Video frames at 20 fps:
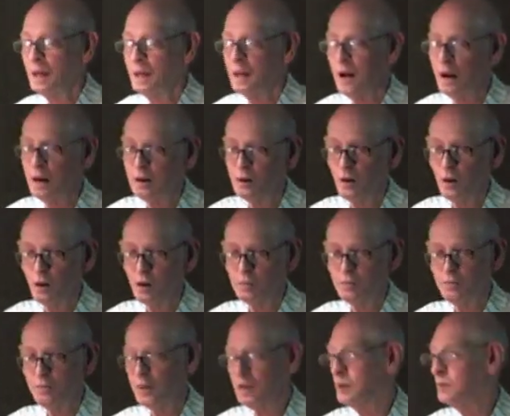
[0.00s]
I called
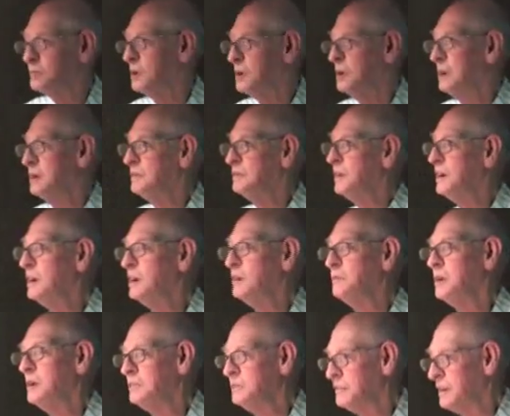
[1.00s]
Velma.
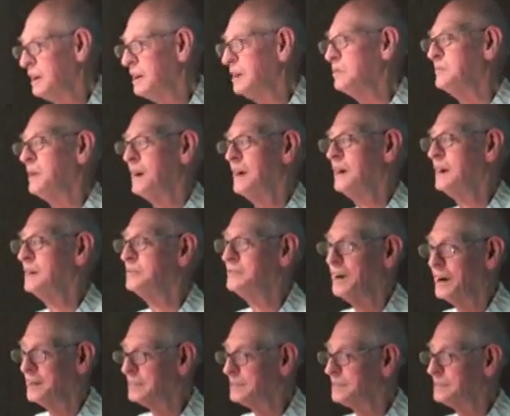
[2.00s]
Velma, I've
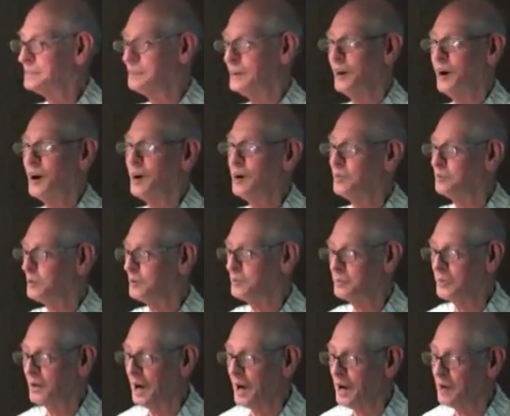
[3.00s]
got this horrible
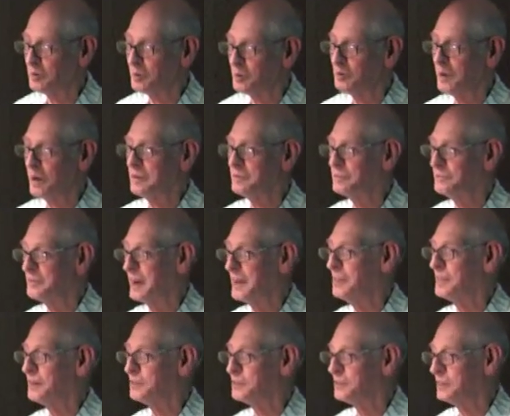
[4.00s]
problem. I fed
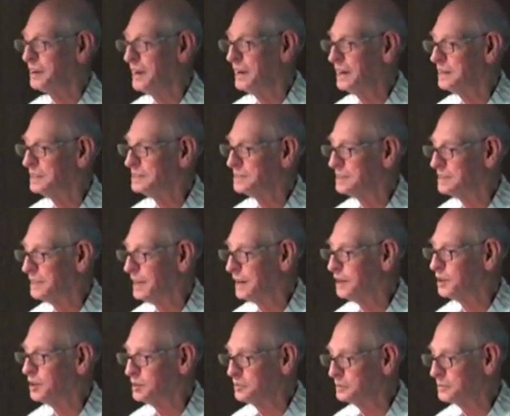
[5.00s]
the grays and they
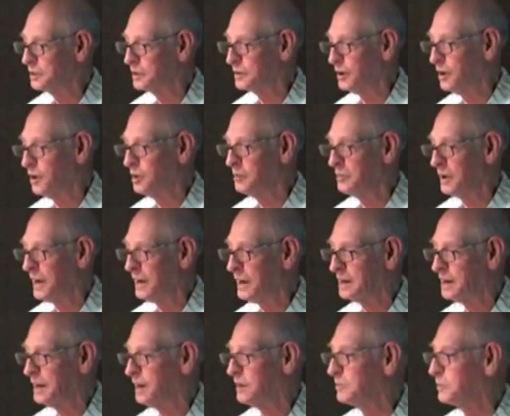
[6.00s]
irped it all back
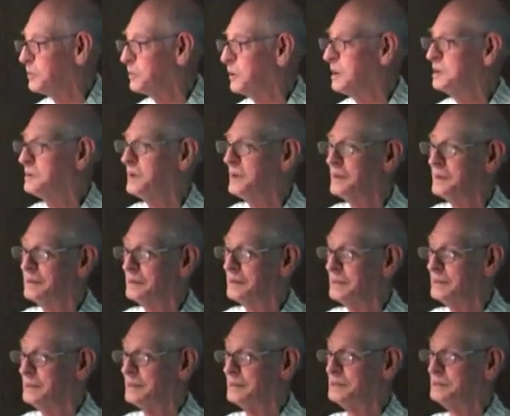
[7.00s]
up. What am I
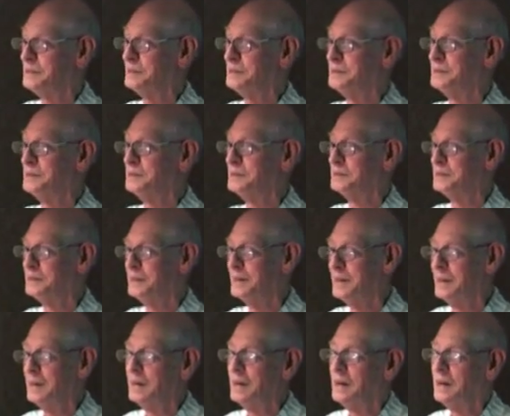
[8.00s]
going to do?
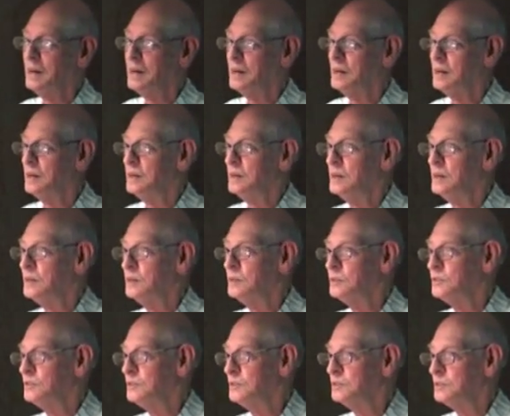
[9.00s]

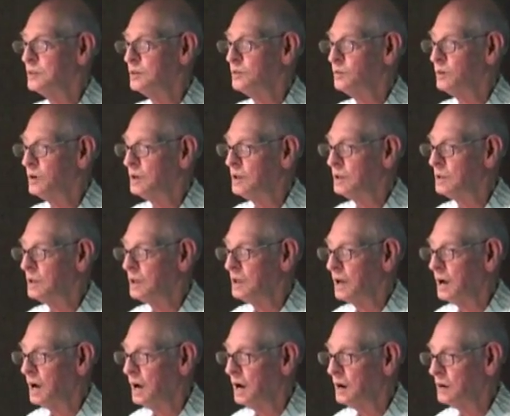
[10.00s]
She said, "Well,
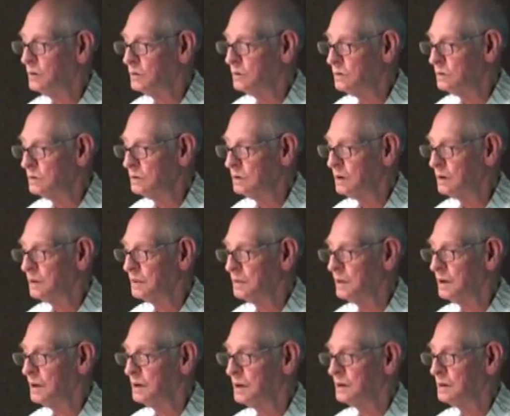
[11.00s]
how old are
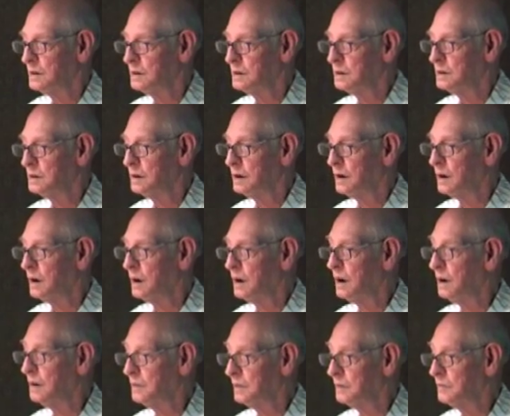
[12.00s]
they?
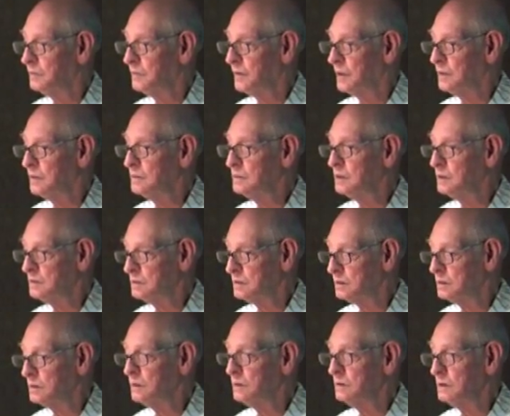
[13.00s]
Are they feathered?" I
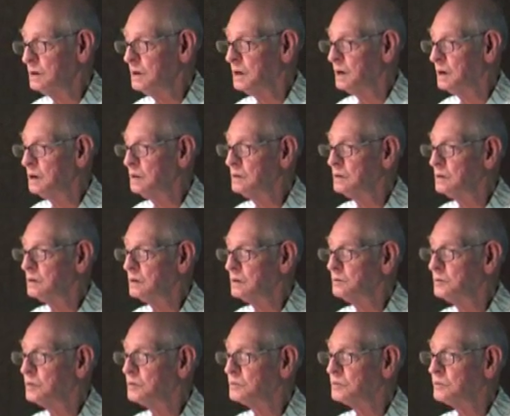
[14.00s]
said, "Oh yeah, they're
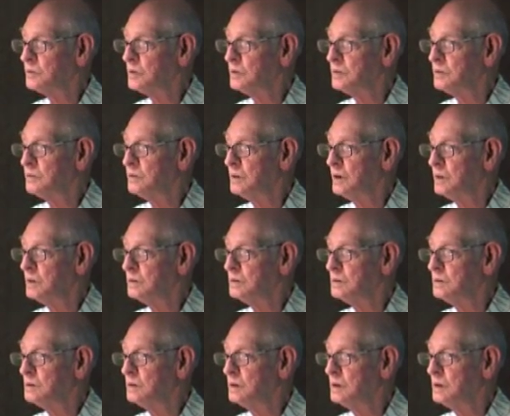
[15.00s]
almost fully feathered."